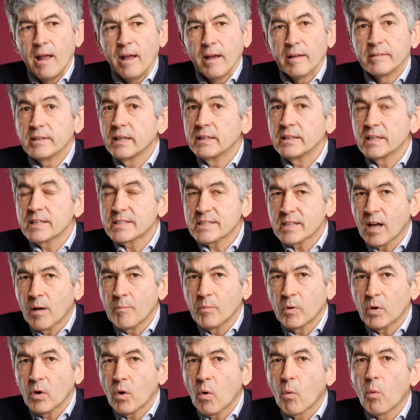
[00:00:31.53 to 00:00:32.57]
And then the
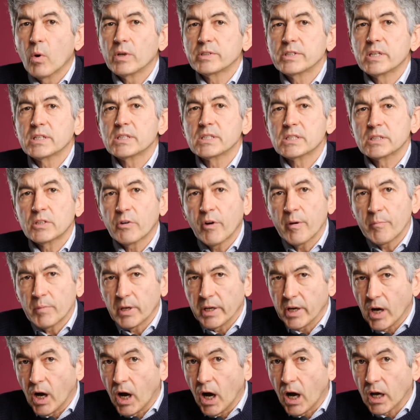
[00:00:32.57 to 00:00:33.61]
summer was
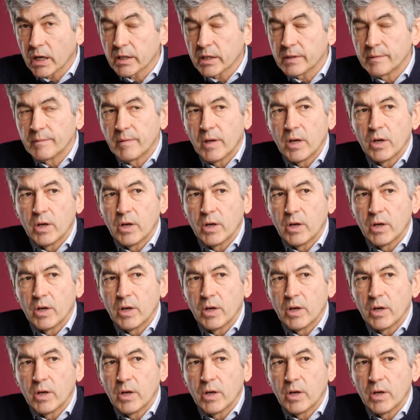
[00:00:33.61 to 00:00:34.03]
extremely hot.